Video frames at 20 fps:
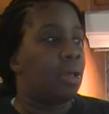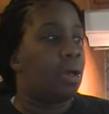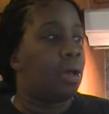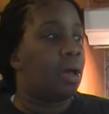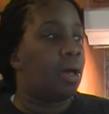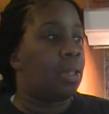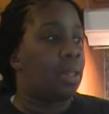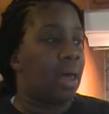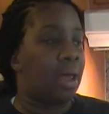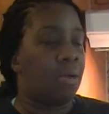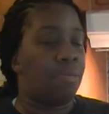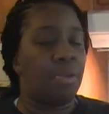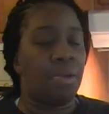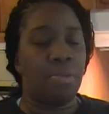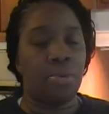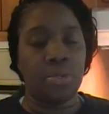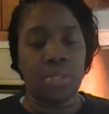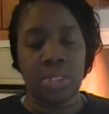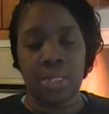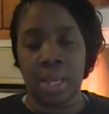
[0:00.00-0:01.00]
A lot of
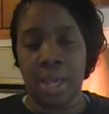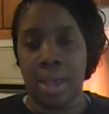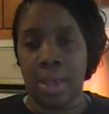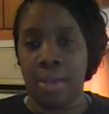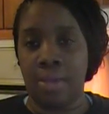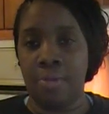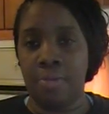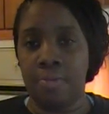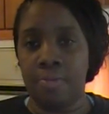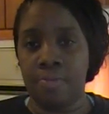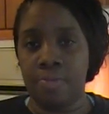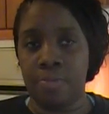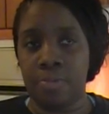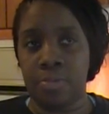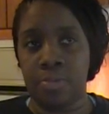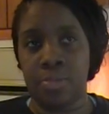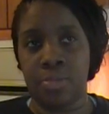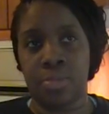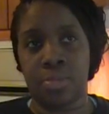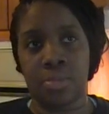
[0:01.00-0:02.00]
people say
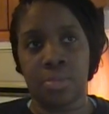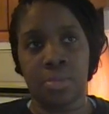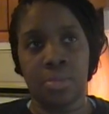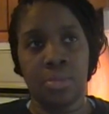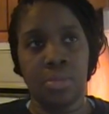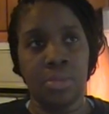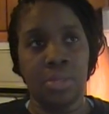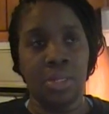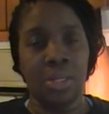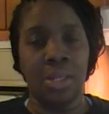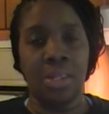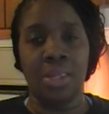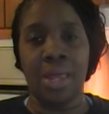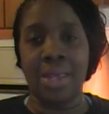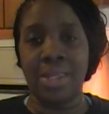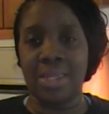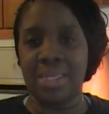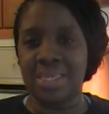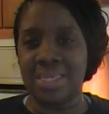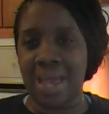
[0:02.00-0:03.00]

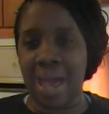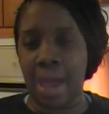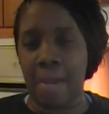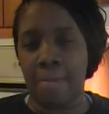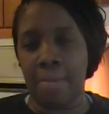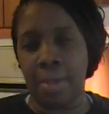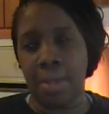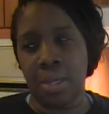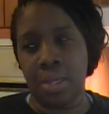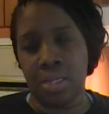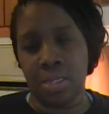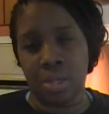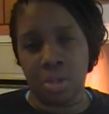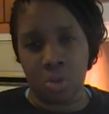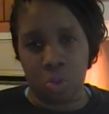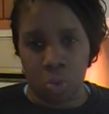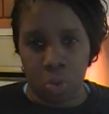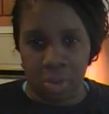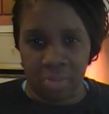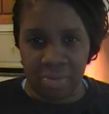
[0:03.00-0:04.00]
that the zap is
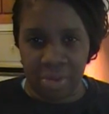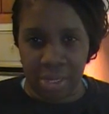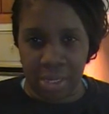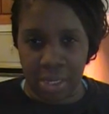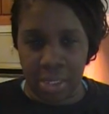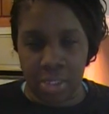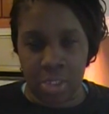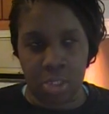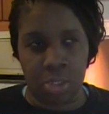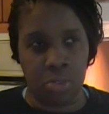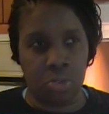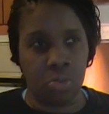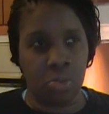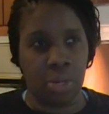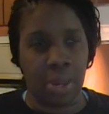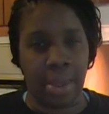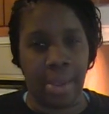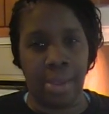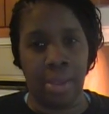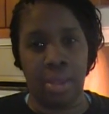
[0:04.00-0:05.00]
equivalent to
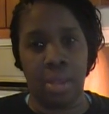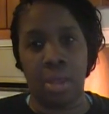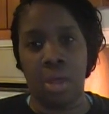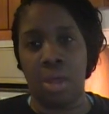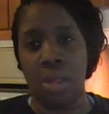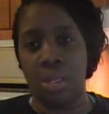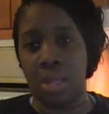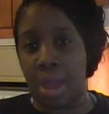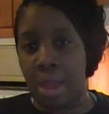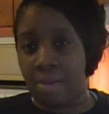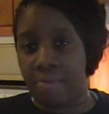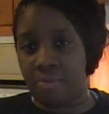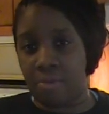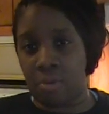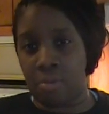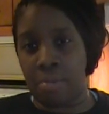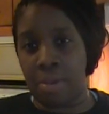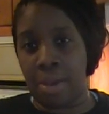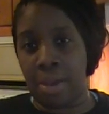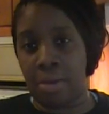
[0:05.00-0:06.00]
like a
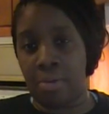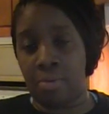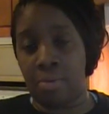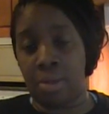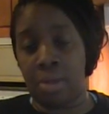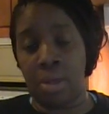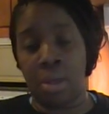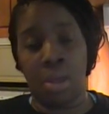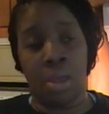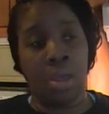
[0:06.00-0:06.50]
9-volt battery.